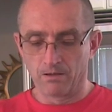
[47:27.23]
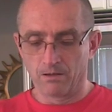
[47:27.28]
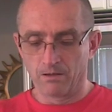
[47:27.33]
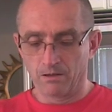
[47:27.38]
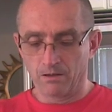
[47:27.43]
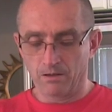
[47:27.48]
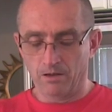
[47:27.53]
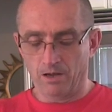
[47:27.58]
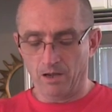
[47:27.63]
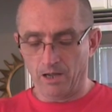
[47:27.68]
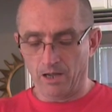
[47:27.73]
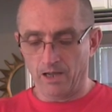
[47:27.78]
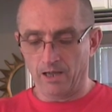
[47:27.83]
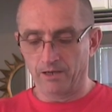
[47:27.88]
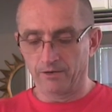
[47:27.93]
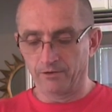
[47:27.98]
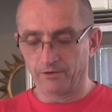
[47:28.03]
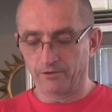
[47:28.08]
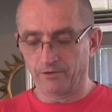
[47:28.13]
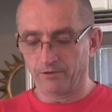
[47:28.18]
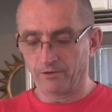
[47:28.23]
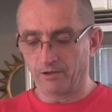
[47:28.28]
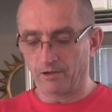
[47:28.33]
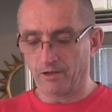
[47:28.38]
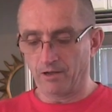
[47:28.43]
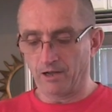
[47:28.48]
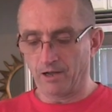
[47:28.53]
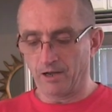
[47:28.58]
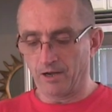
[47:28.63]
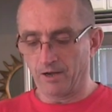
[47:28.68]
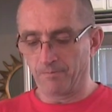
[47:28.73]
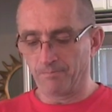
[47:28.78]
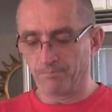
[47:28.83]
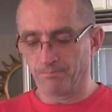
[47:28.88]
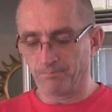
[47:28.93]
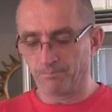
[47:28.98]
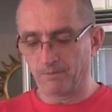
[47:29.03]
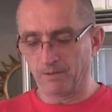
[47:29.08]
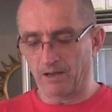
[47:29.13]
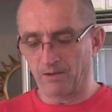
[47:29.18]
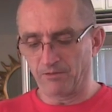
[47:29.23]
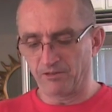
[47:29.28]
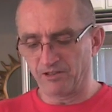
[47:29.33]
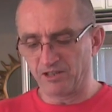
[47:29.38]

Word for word: is to actually just do it with my fingers.